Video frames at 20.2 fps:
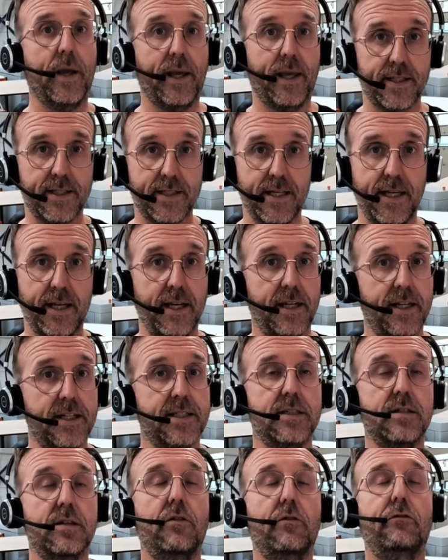We can say that
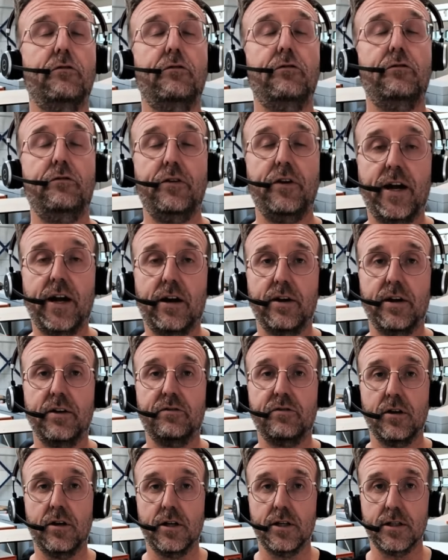it is a
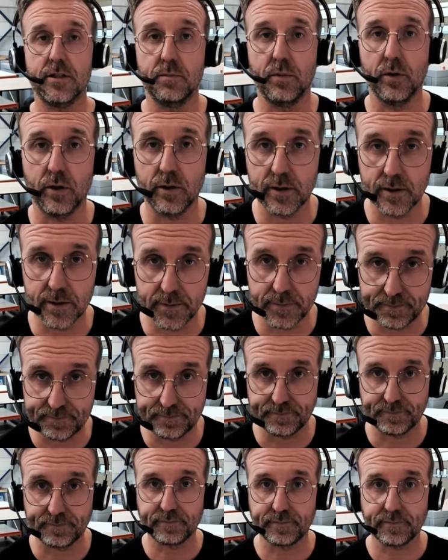very fast box.
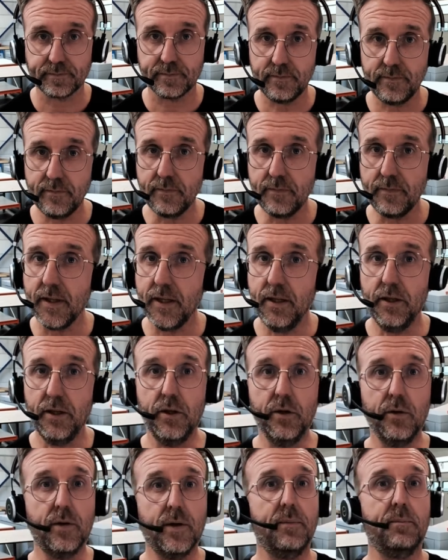
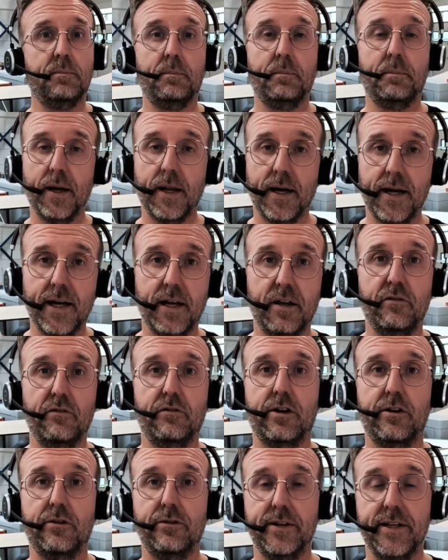You can apply
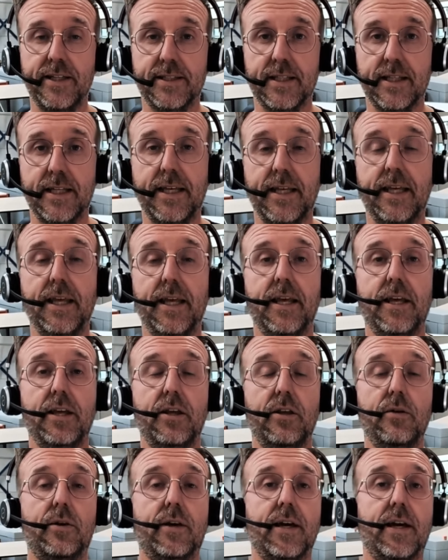it very easily.
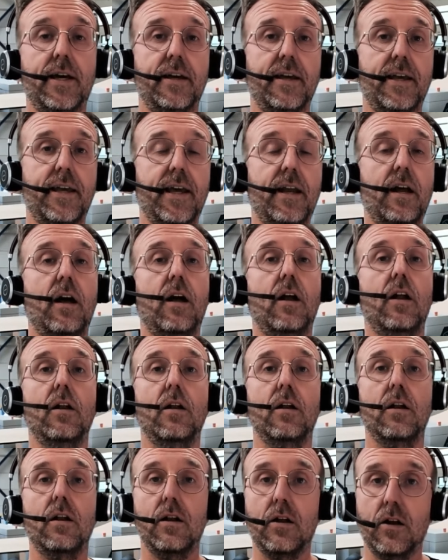You can get
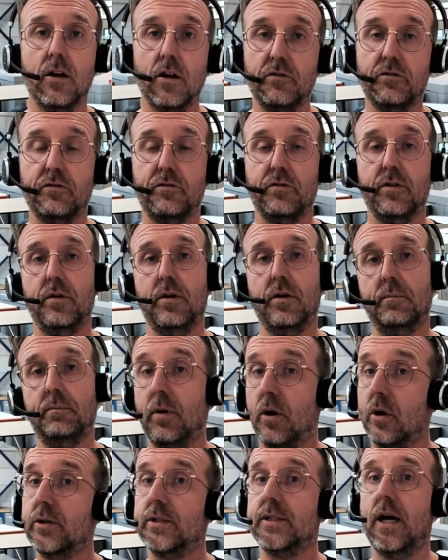a lot
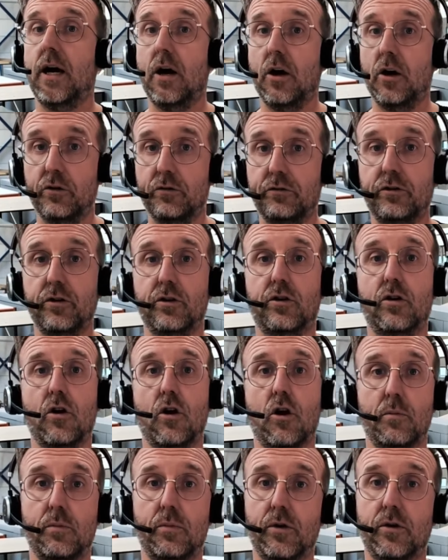of box out of your
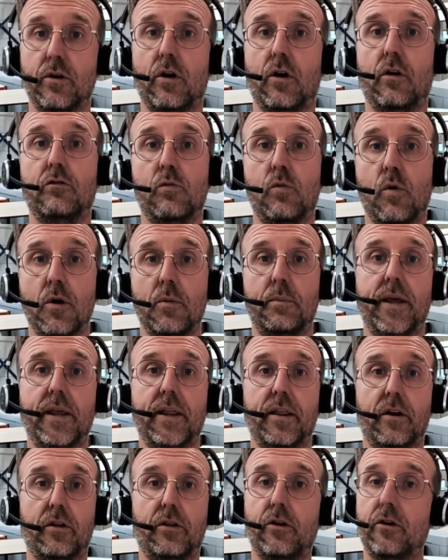cardboard of 1
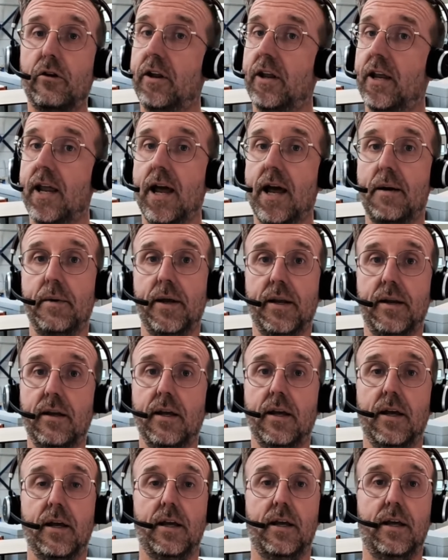meter 30. I
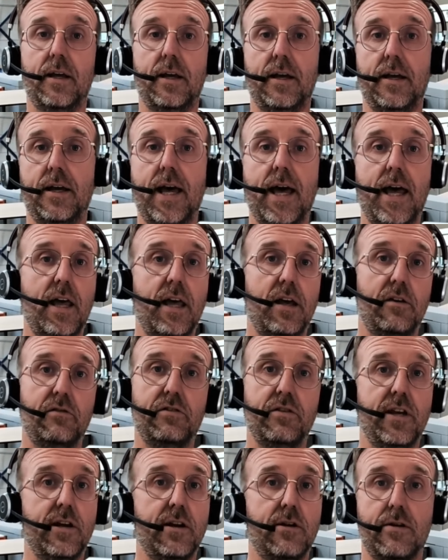mean, I
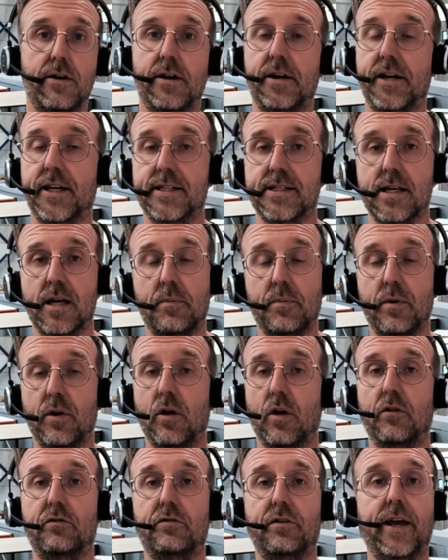have here an
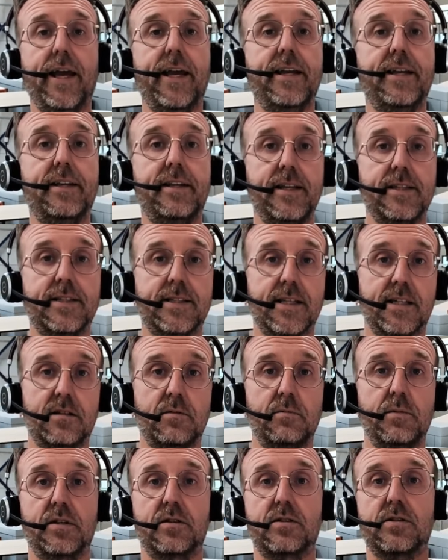example of 80
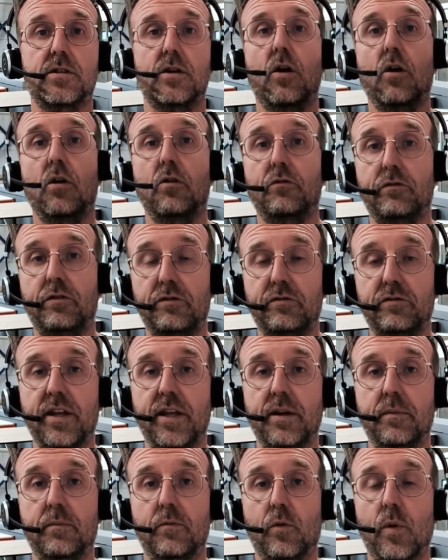centimeters on
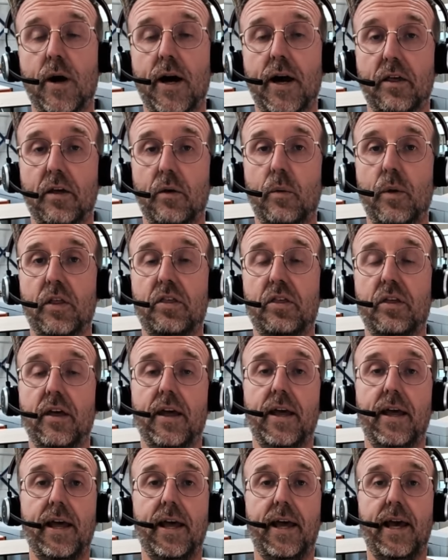50
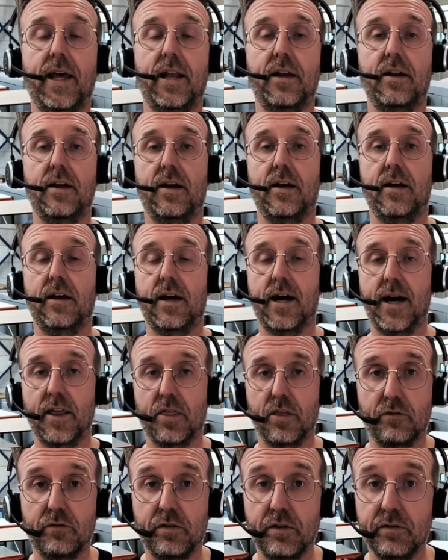width and a
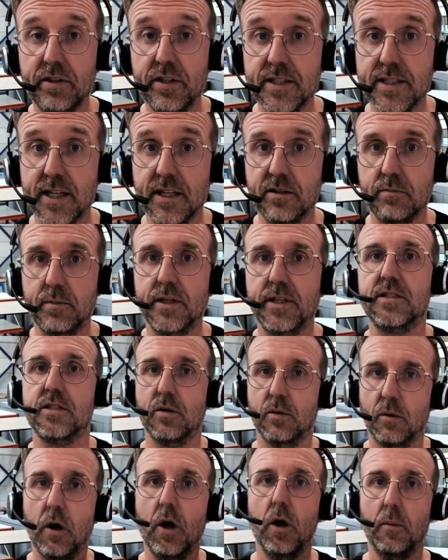height of 50
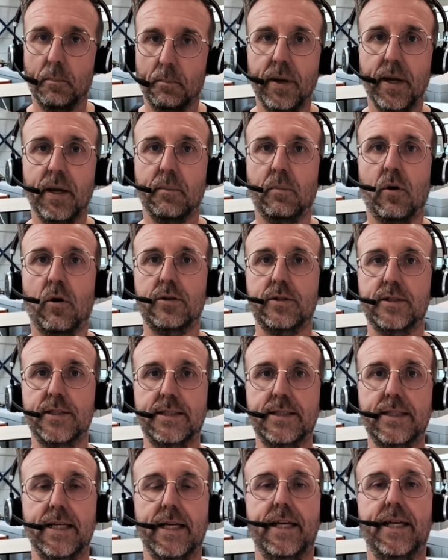centimeters. So big
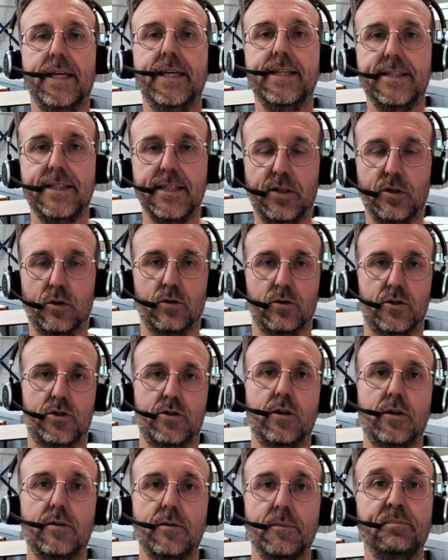boxes, easy to
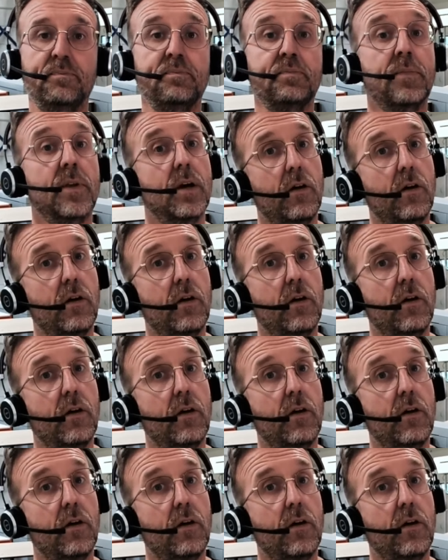construct.